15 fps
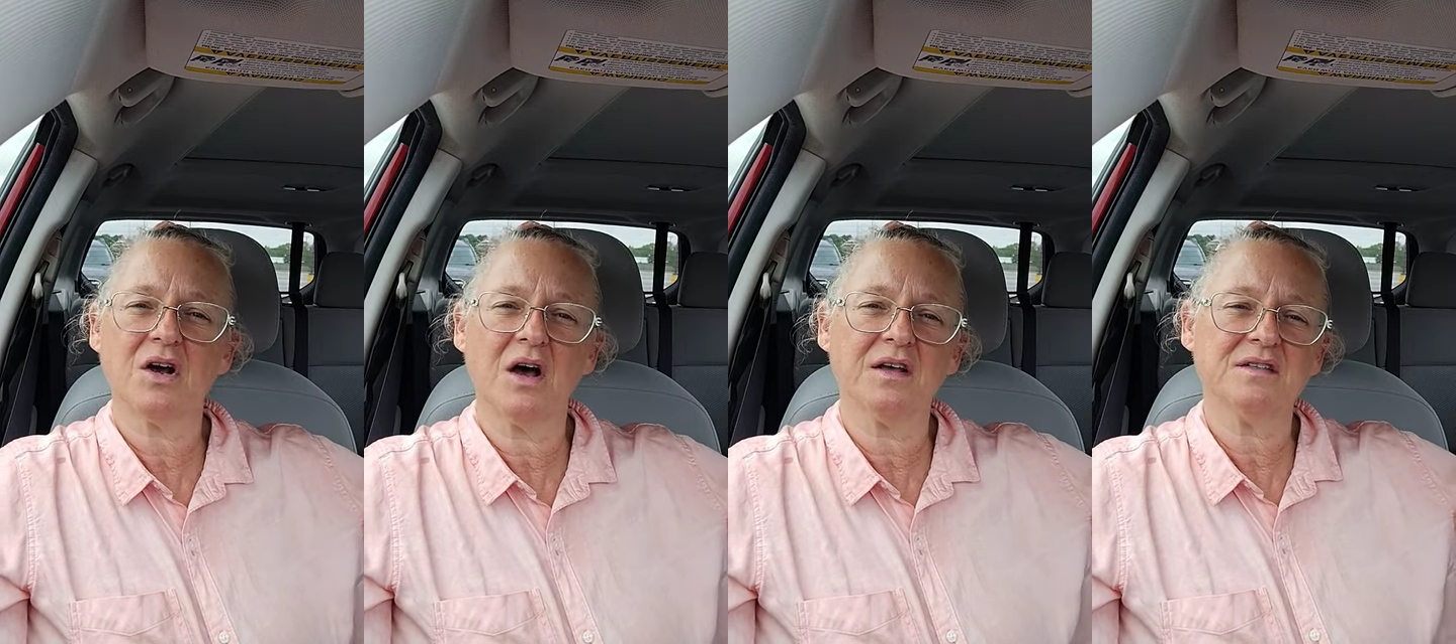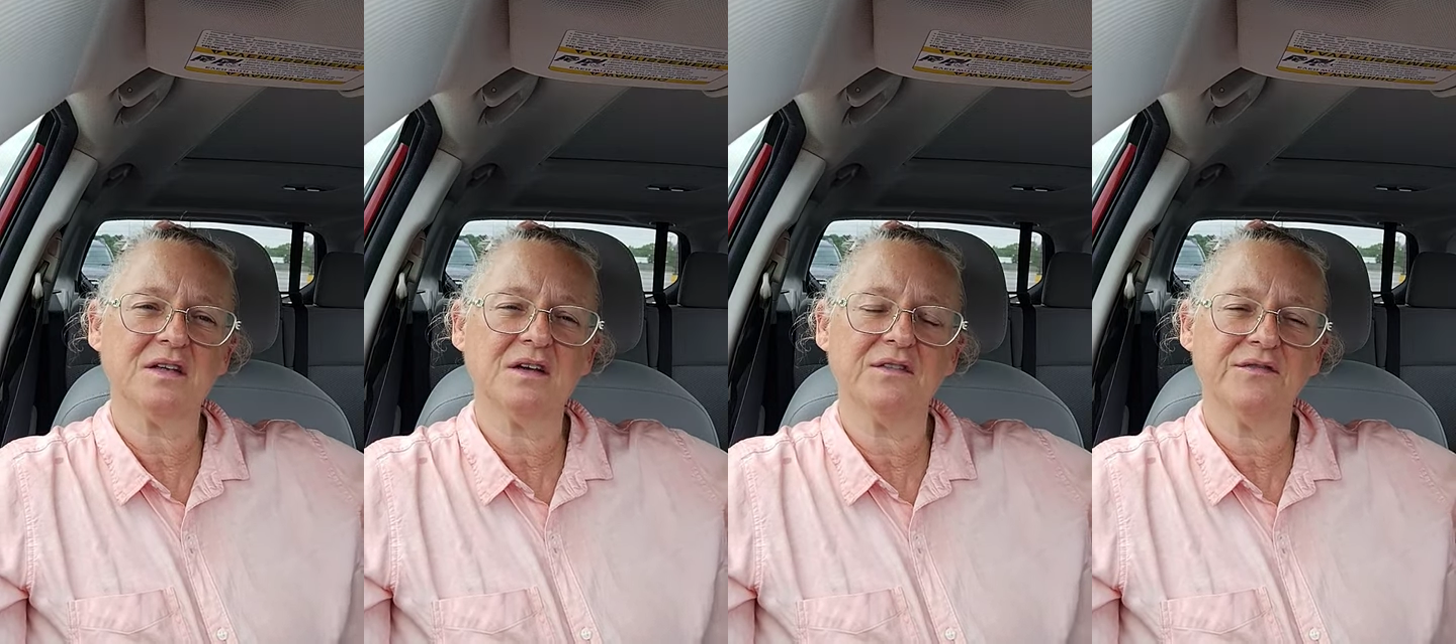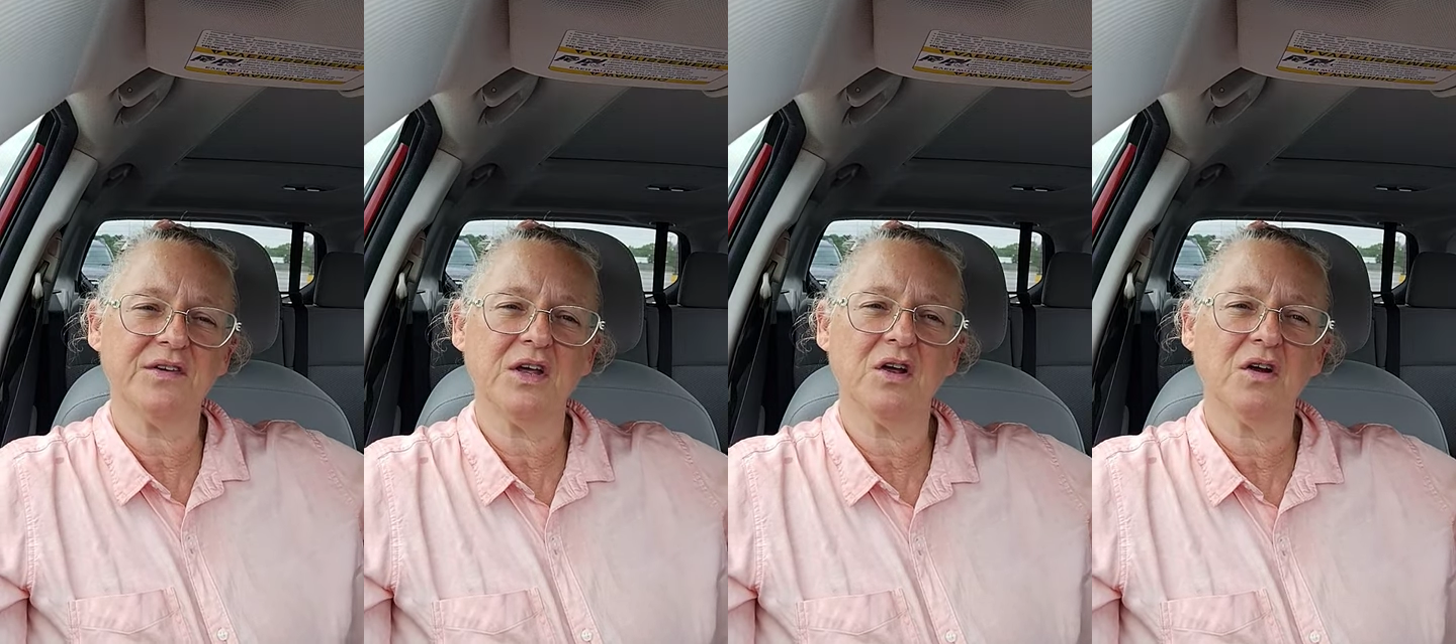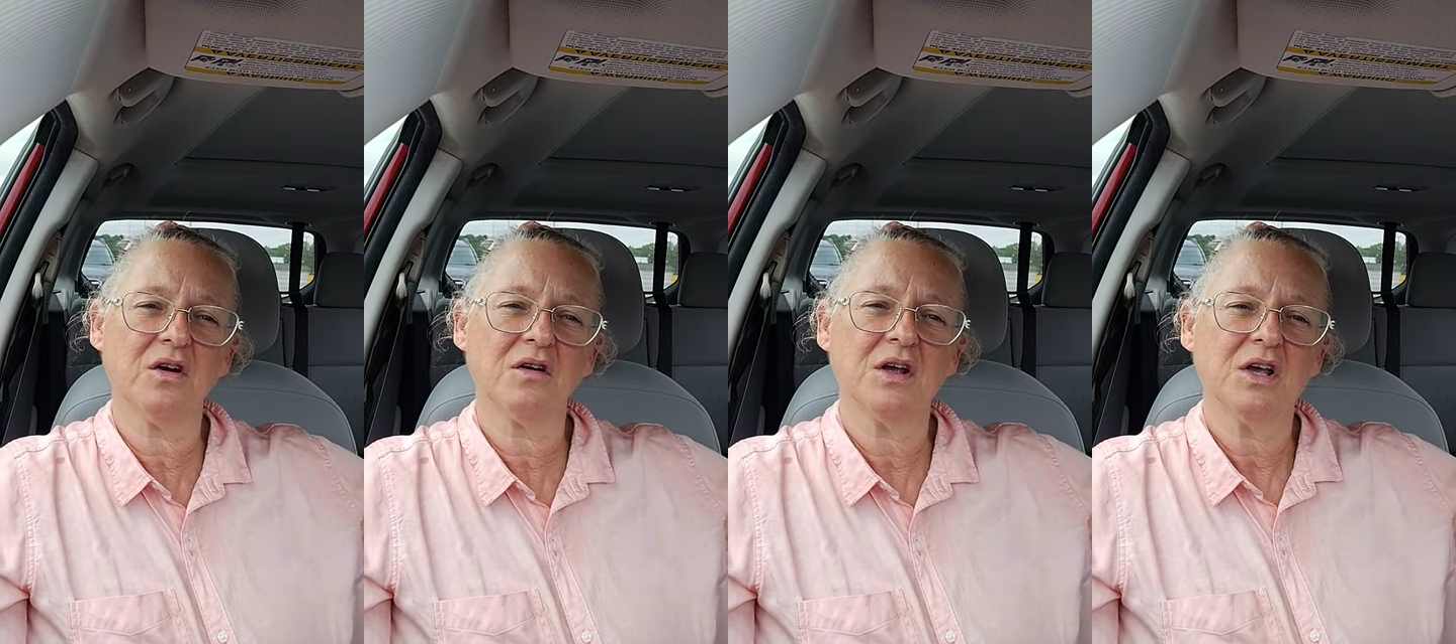causing
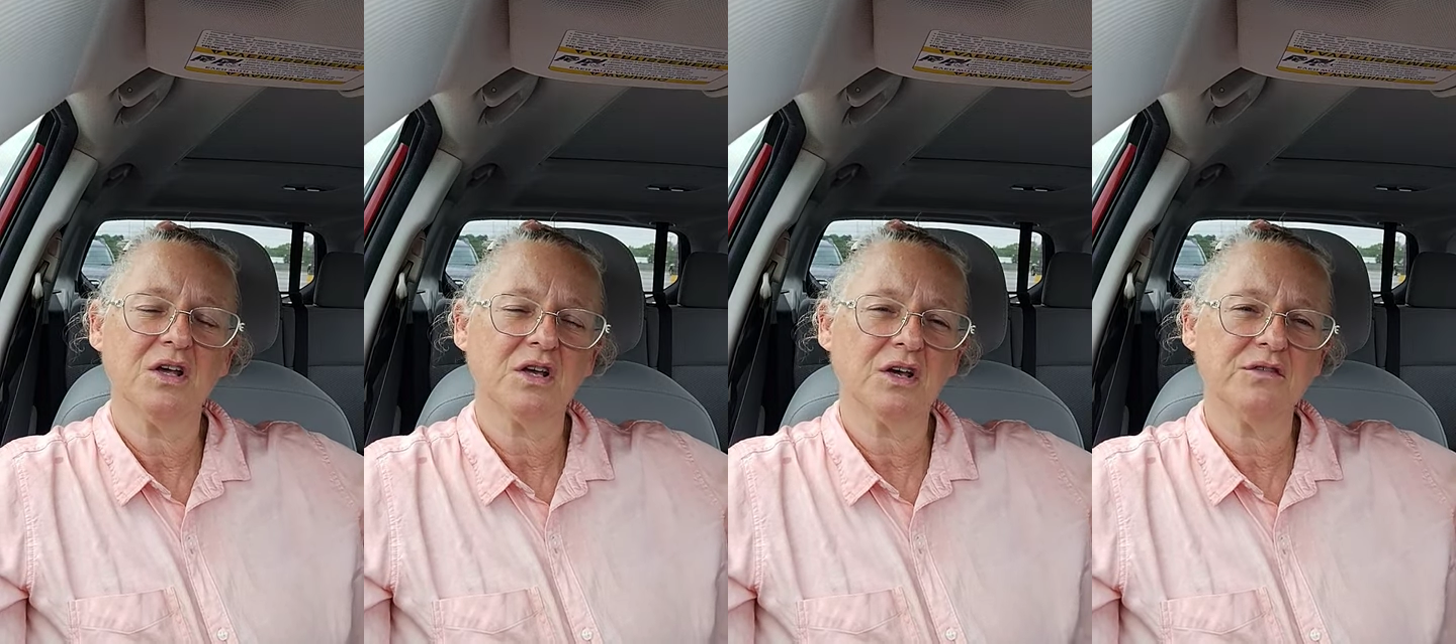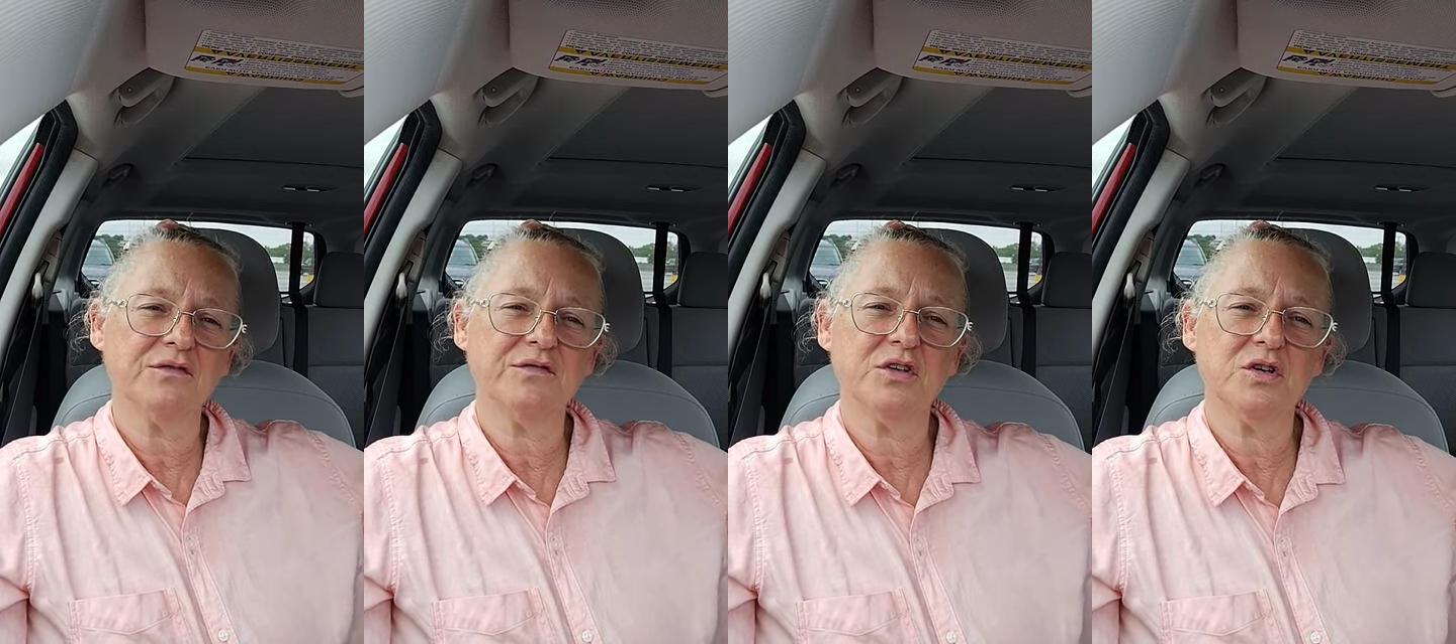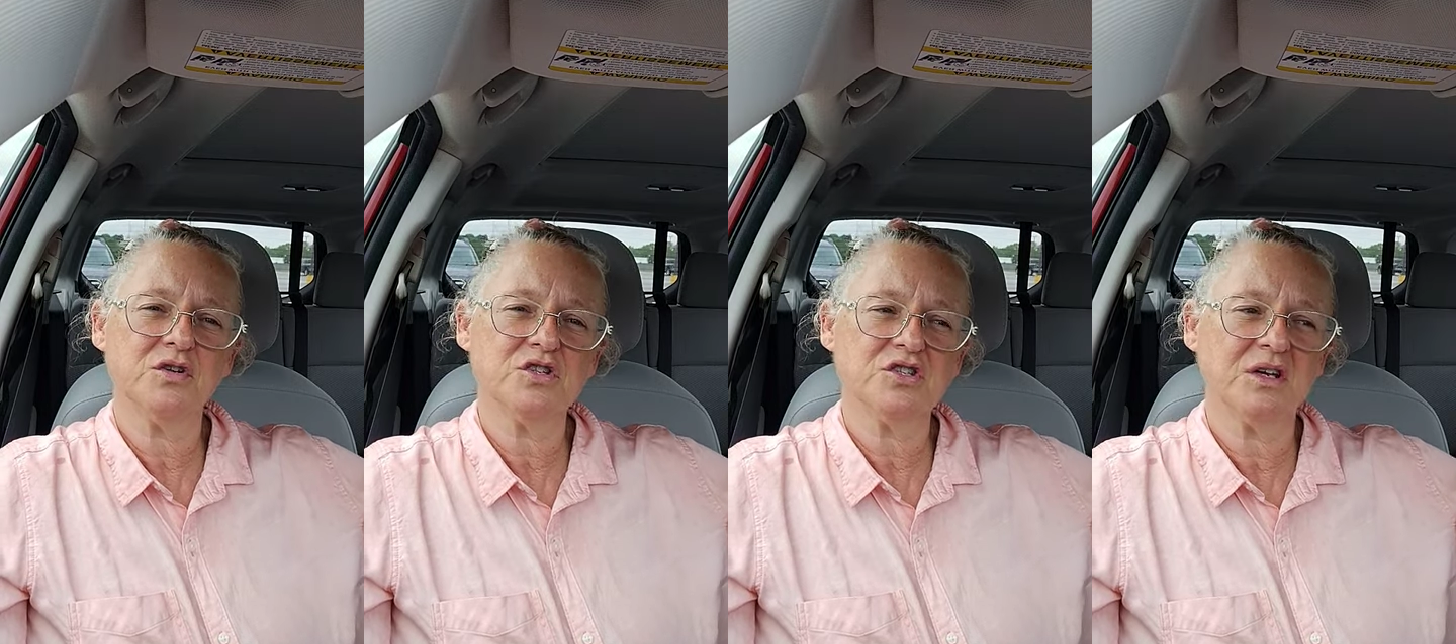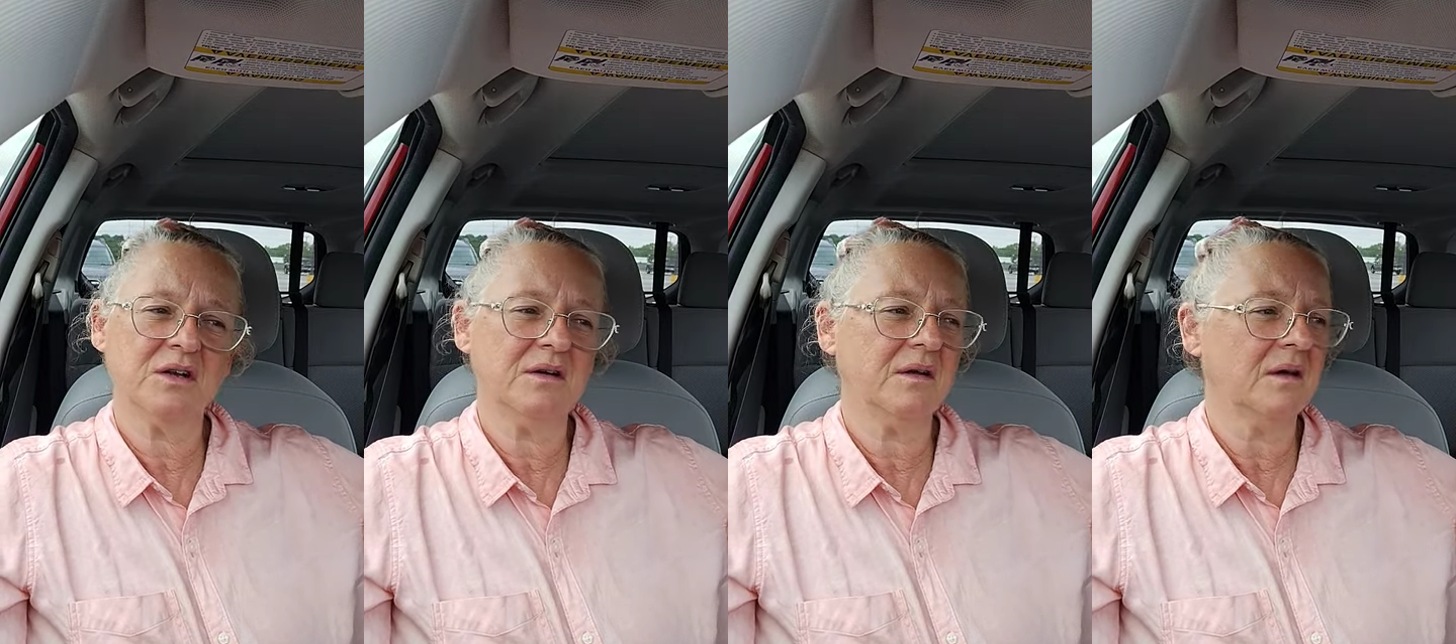fear,
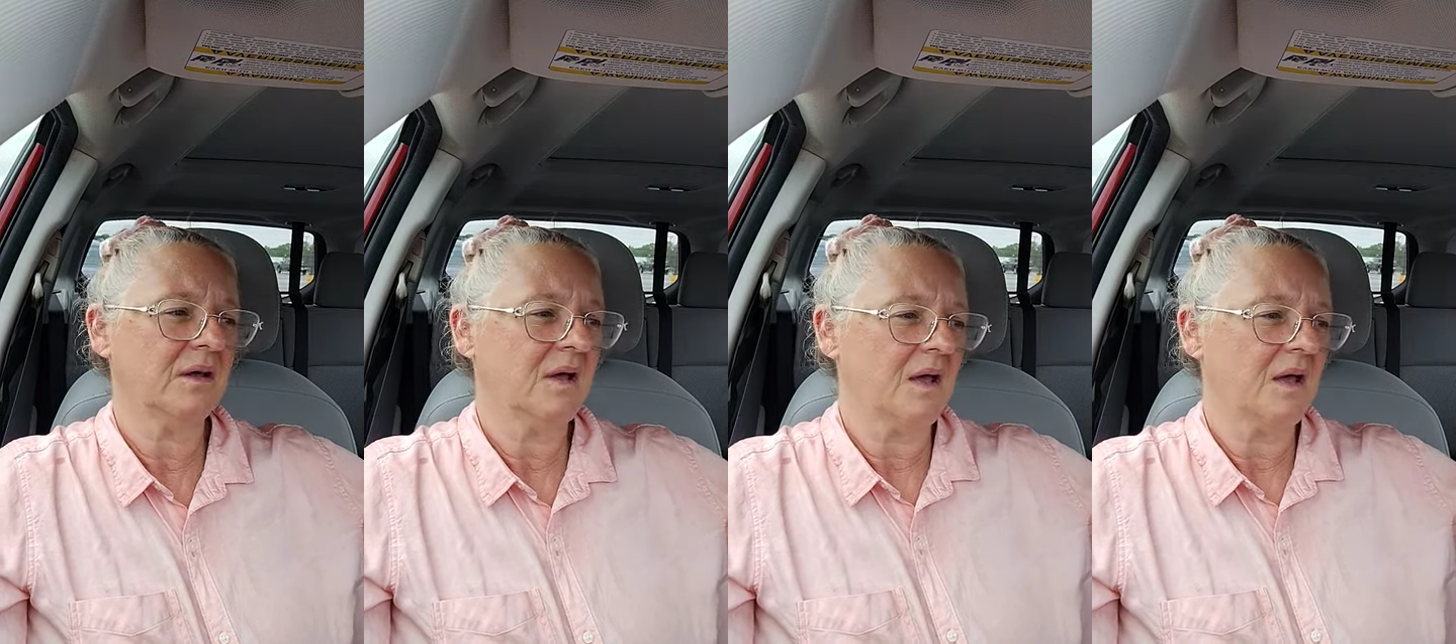confusion,